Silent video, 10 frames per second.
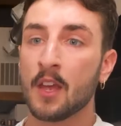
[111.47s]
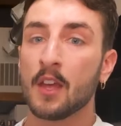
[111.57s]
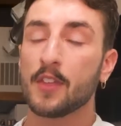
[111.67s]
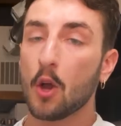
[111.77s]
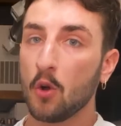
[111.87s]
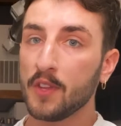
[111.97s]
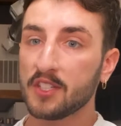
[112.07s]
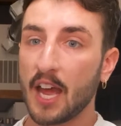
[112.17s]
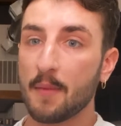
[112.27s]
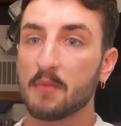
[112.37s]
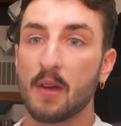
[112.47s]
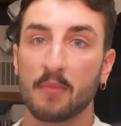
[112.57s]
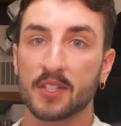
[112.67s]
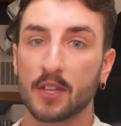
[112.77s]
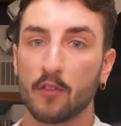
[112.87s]
The only time the
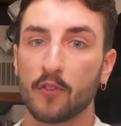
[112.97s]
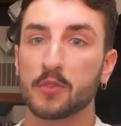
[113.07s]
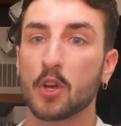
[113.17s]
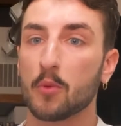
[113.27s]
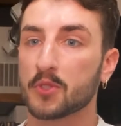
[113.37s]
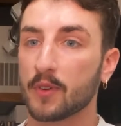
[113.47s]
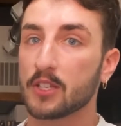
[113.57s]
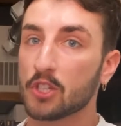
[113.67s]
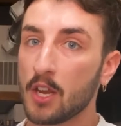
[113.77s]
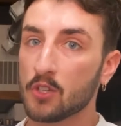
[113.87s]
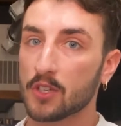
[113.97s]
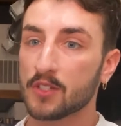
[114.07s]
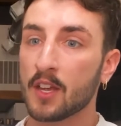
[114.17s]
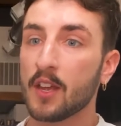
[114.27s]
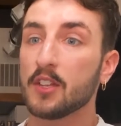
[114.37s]
memory cell phone's home screen
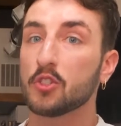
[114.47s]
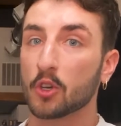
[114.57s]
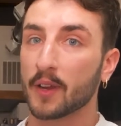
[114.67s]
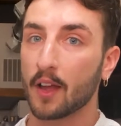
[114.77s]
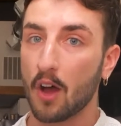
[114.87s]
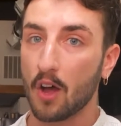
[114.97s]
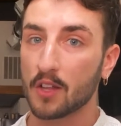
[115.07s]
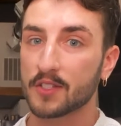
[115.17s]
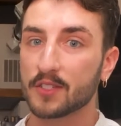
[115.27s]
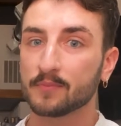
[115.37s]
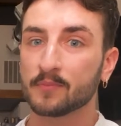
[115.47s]
changes is during calls.